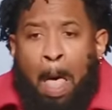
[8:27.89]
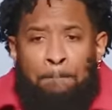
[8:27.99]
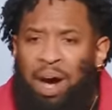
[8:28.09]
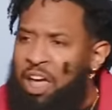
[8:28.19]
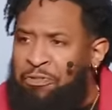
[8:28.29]

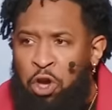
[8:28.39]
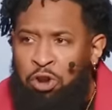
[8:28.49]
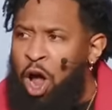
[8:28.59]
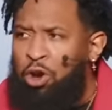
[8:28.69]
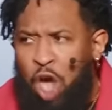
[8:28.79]
But if you
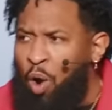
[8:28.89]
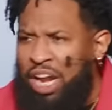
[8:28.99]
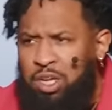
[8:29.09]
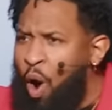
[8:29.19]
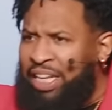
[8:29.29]
know your
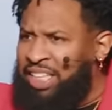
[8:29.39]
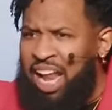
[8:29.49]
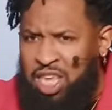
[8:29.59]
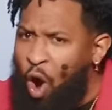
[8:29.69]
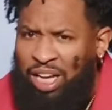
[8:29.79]
anointing
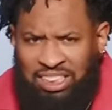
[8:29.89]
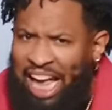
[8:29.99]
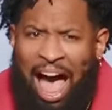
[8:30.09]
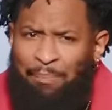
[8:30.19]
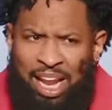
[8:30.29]
and your
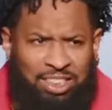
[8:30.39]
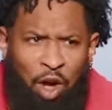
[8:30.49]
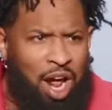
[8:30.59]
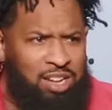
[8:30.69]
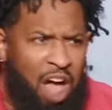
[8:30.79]
assignment is
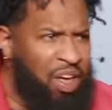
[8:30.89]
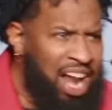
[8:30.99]
on another